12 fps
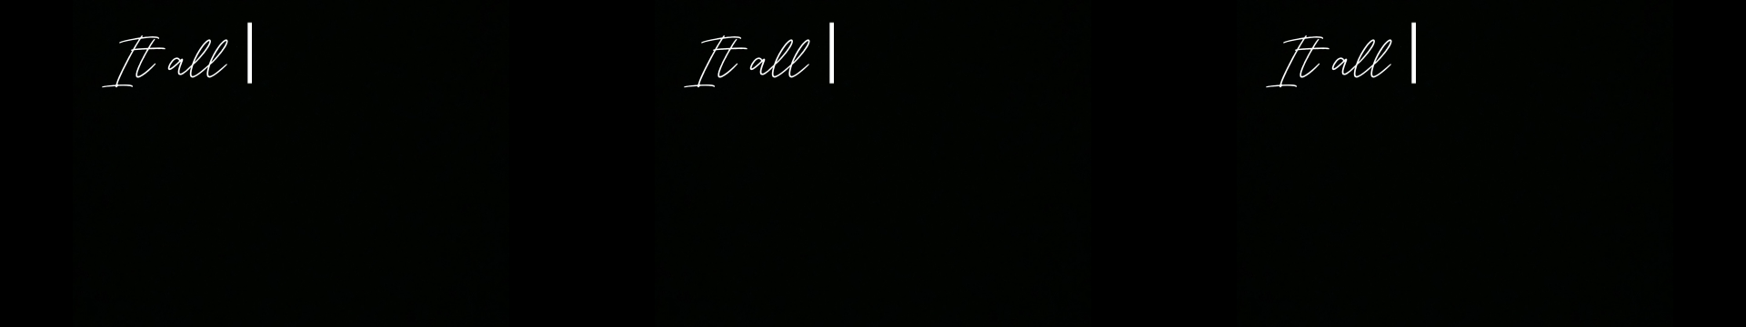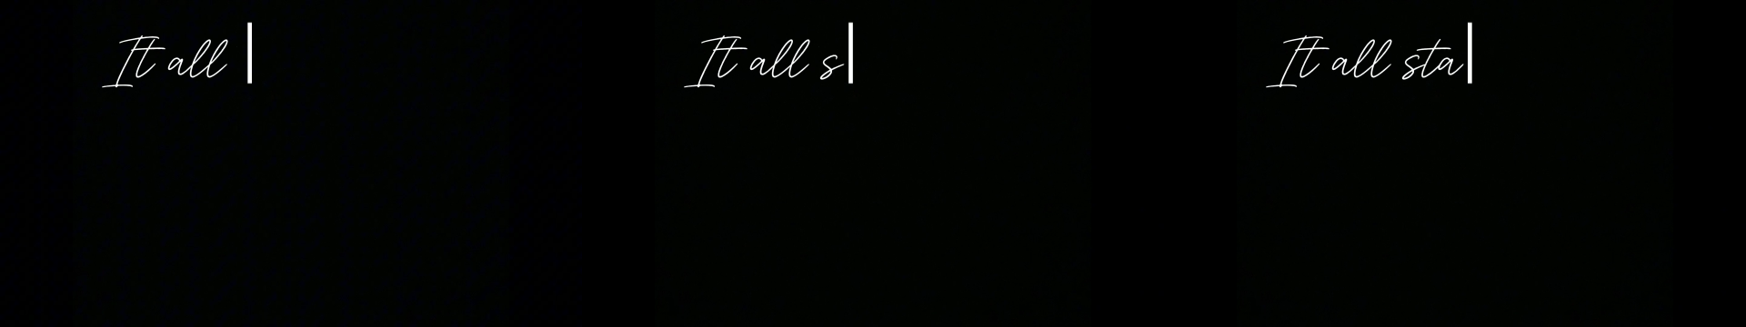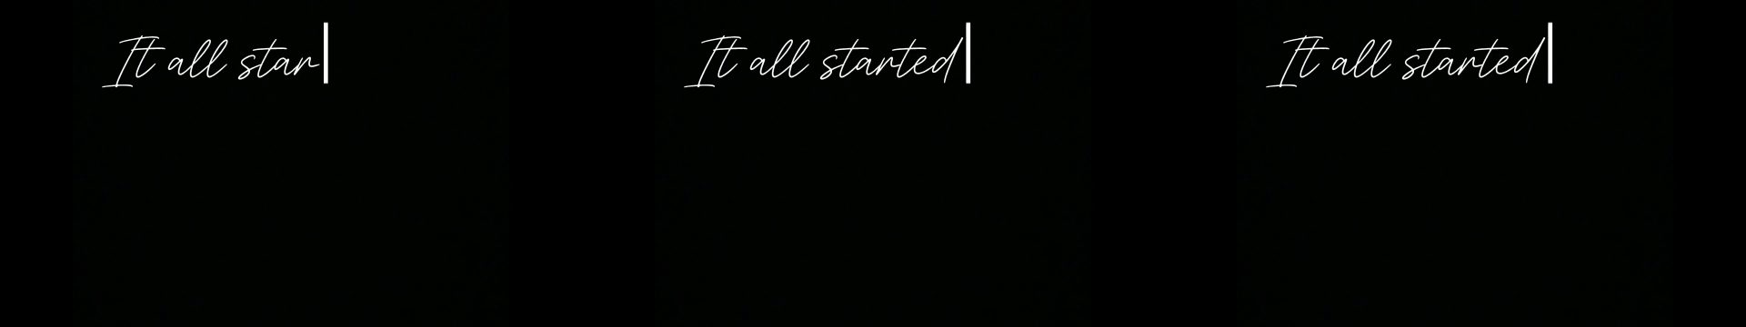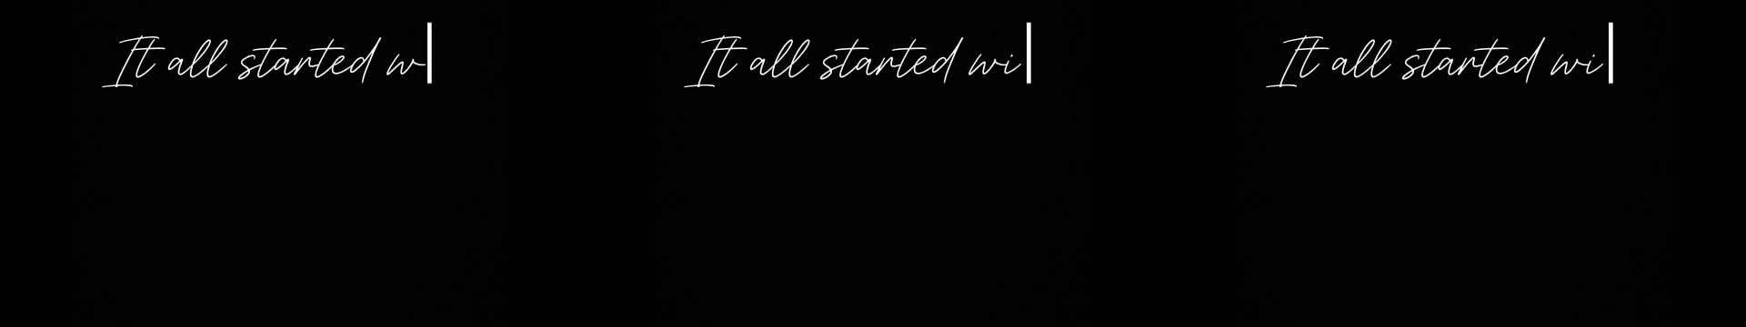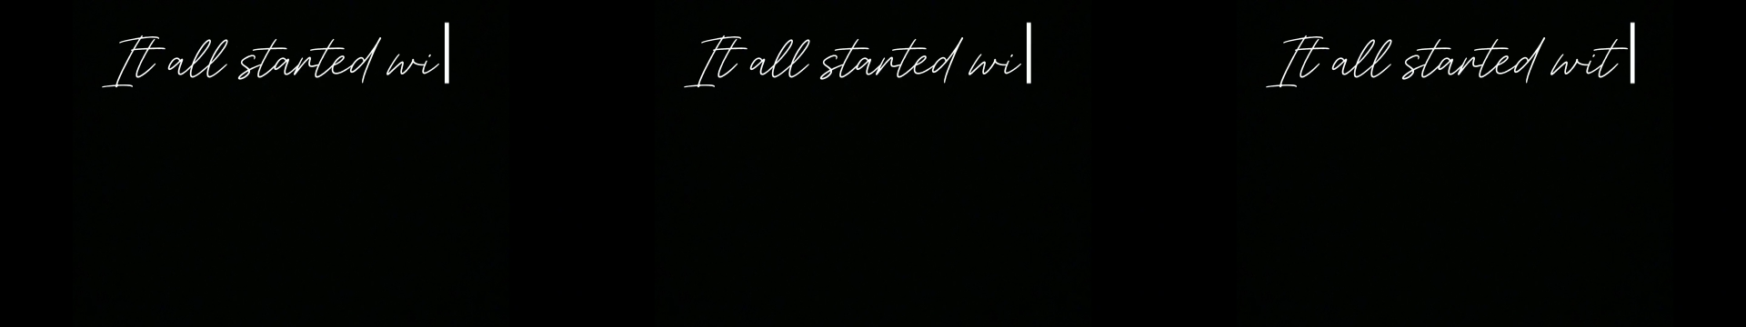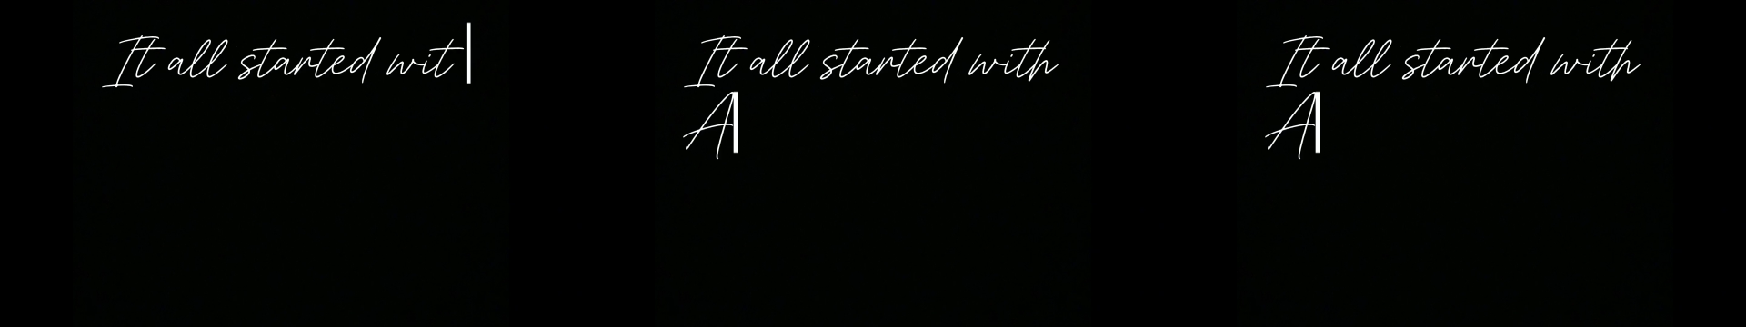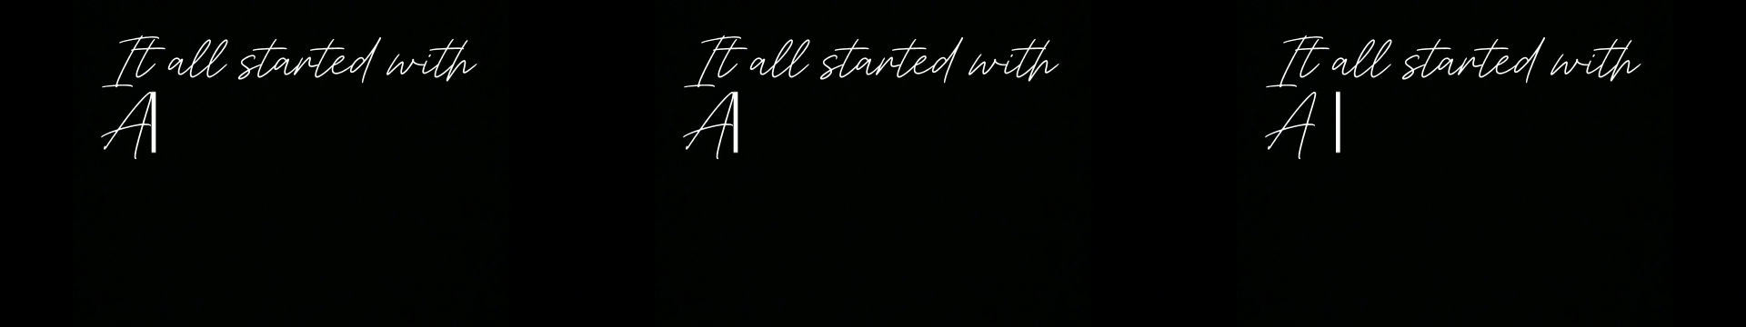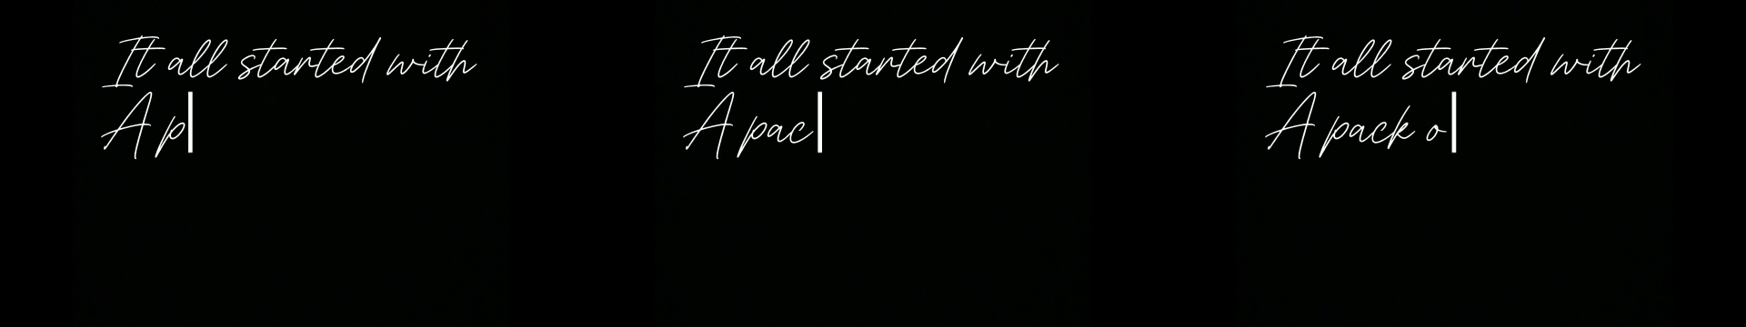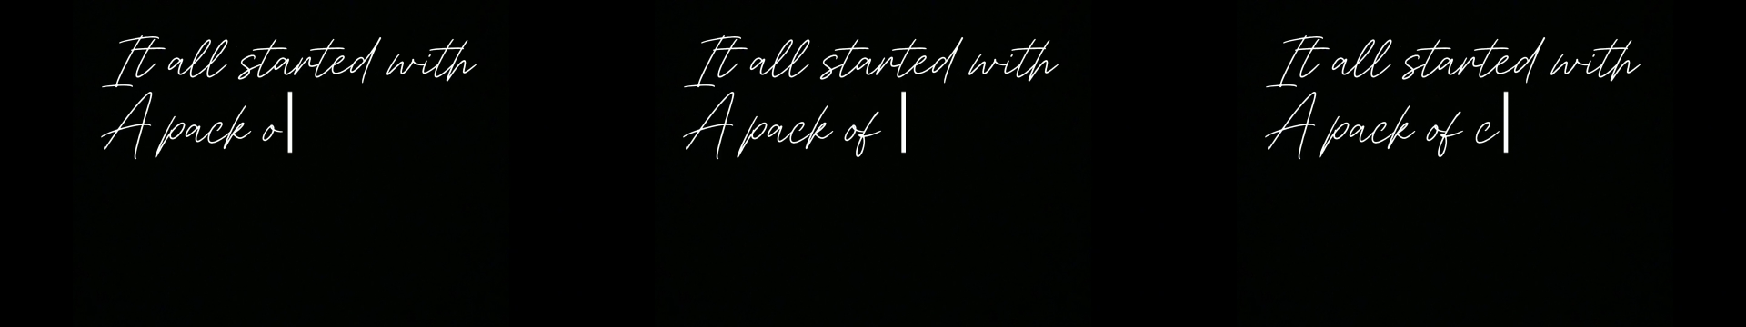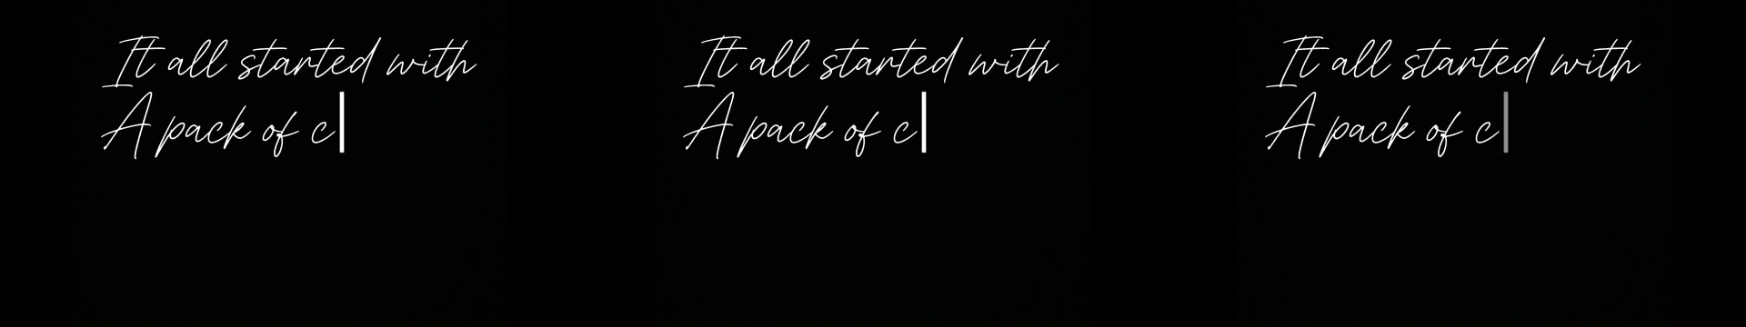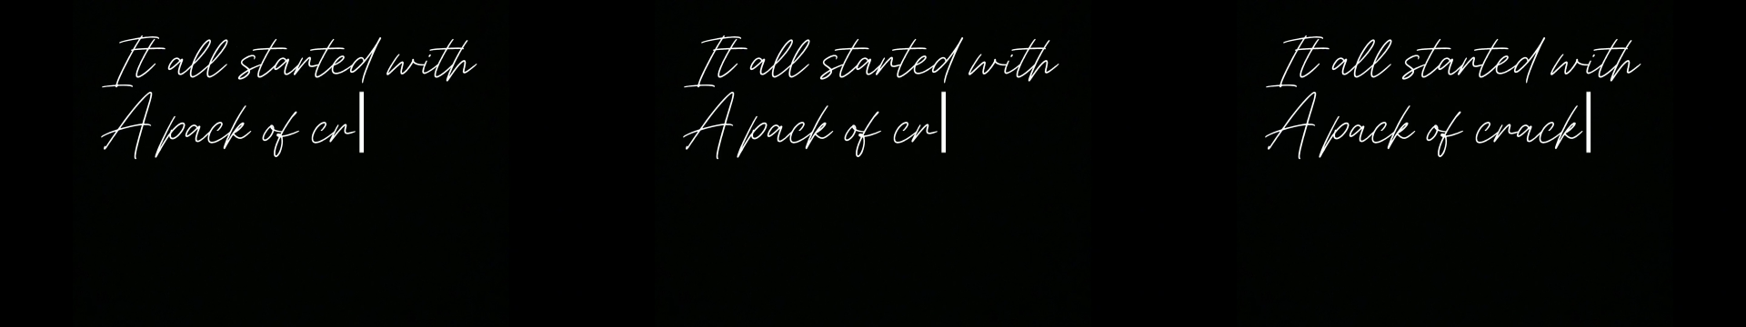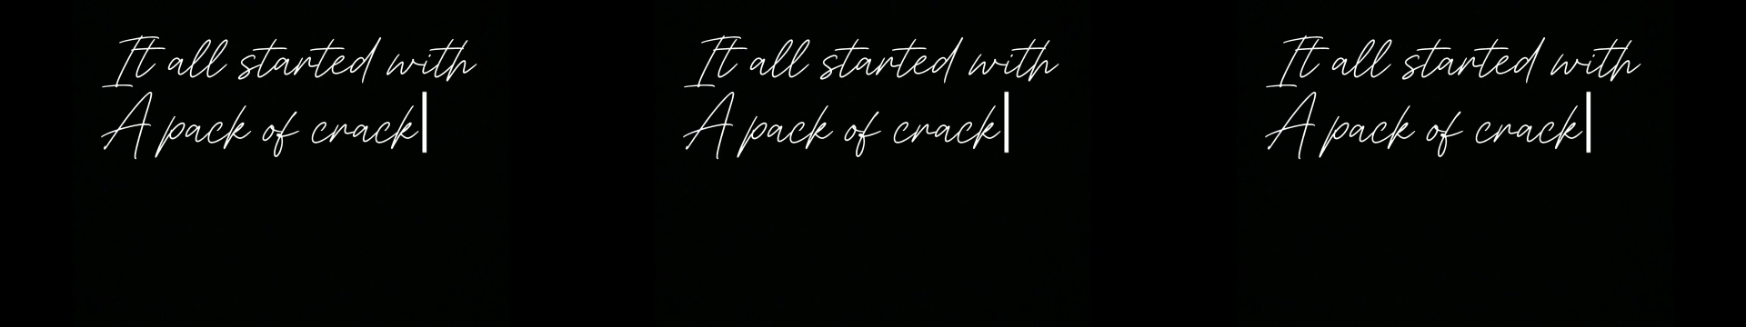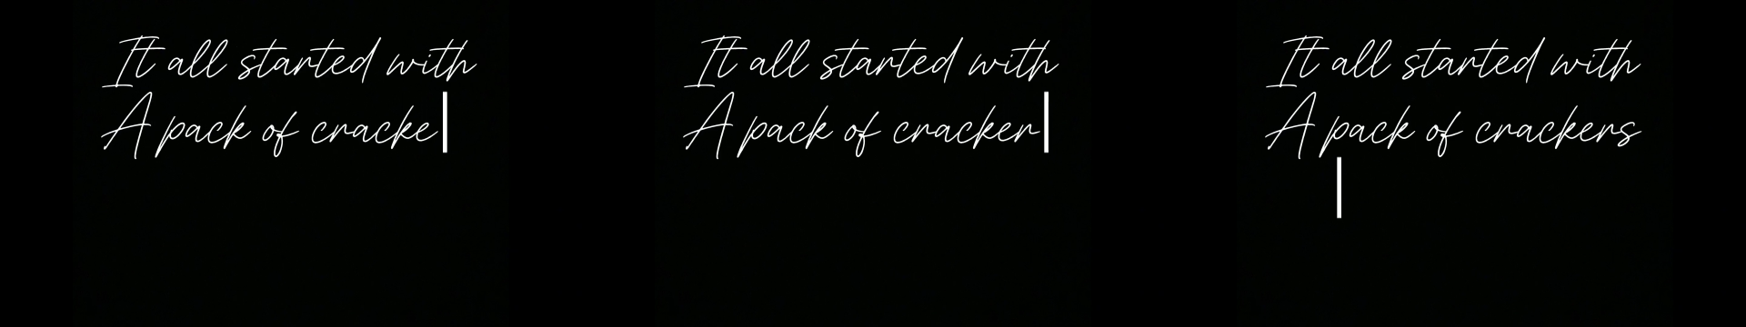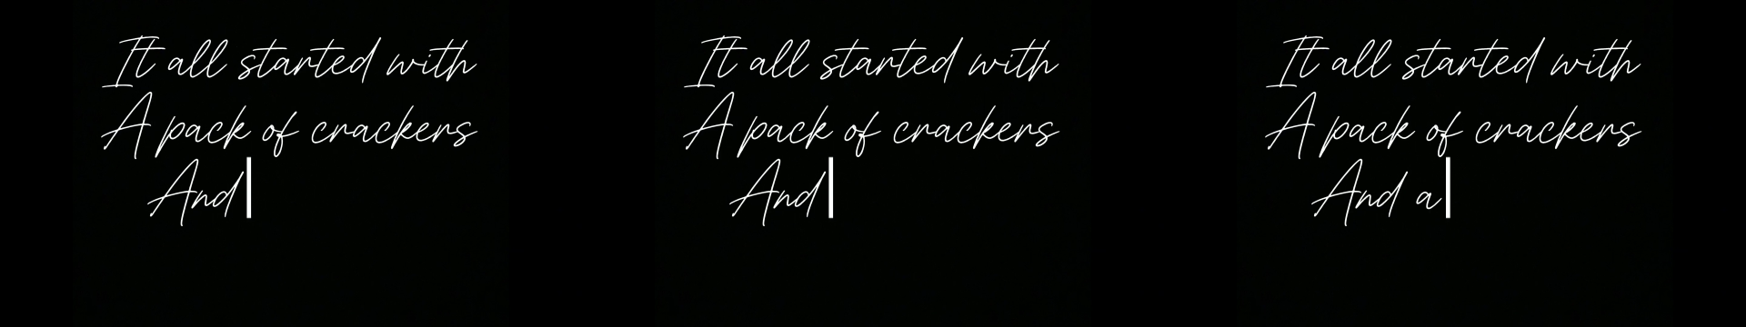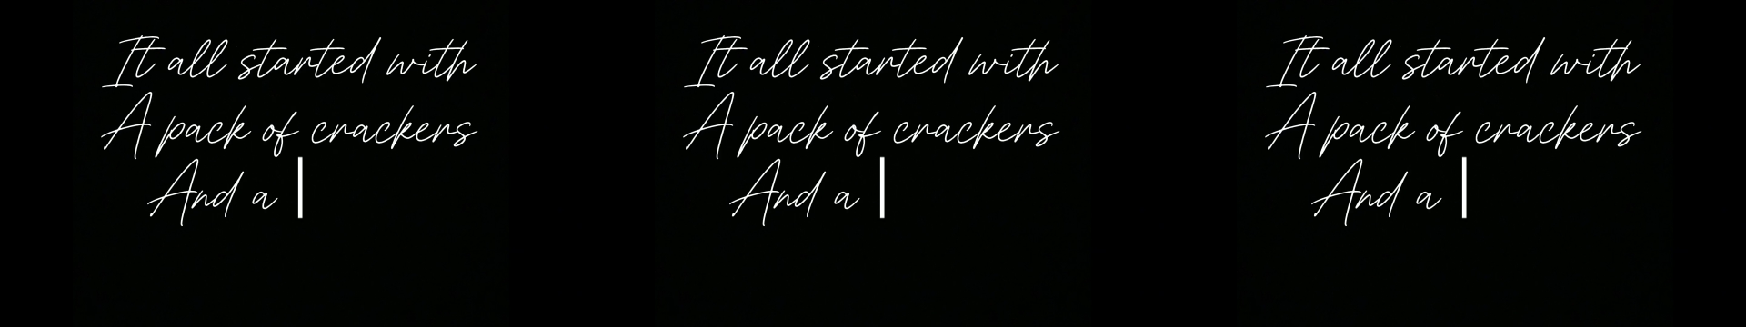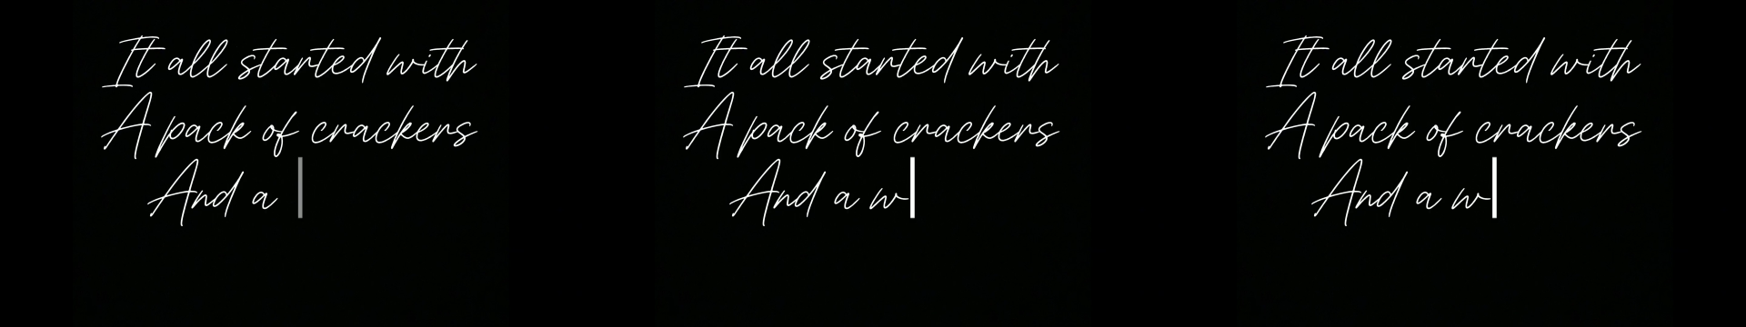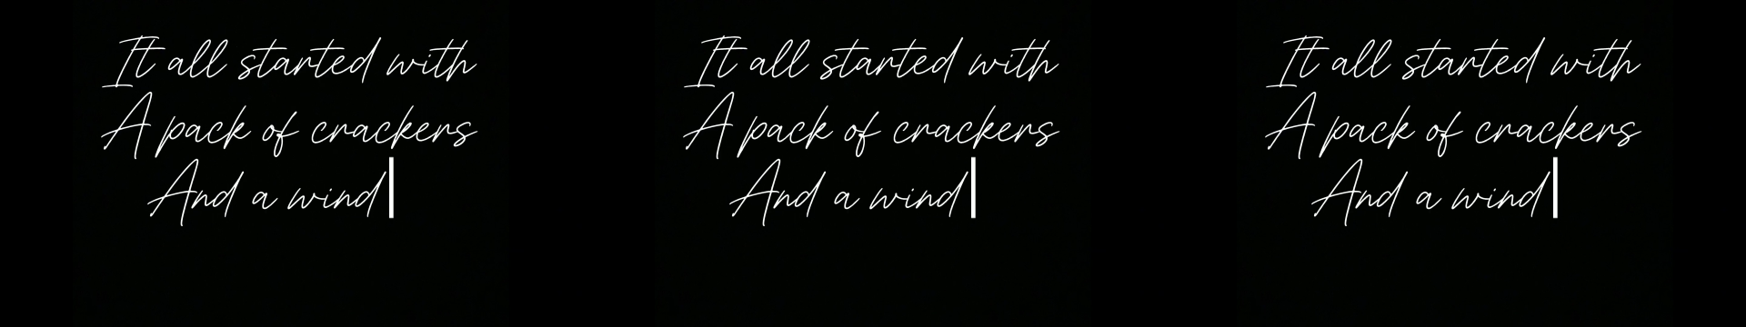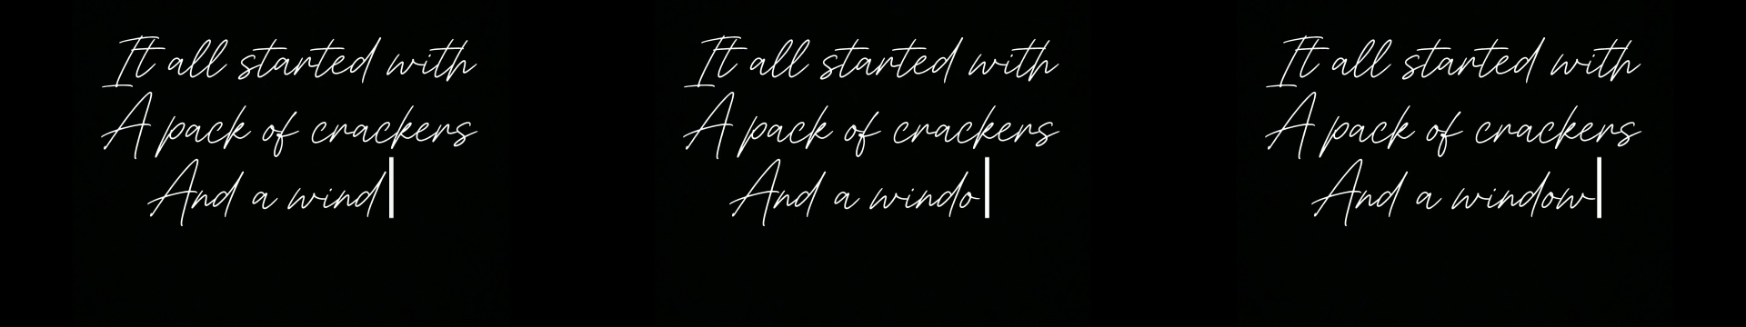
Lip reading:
(no speaker visible)